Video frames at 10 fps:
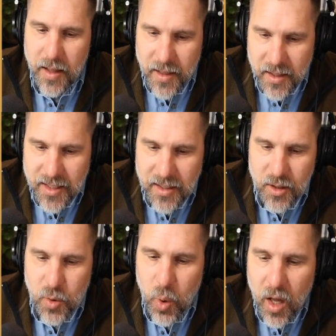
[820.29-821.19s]
That's the
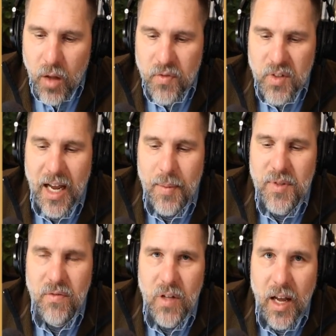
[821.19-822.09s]
12
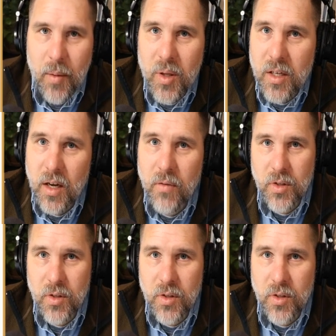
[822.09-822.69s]
types of liability coverage.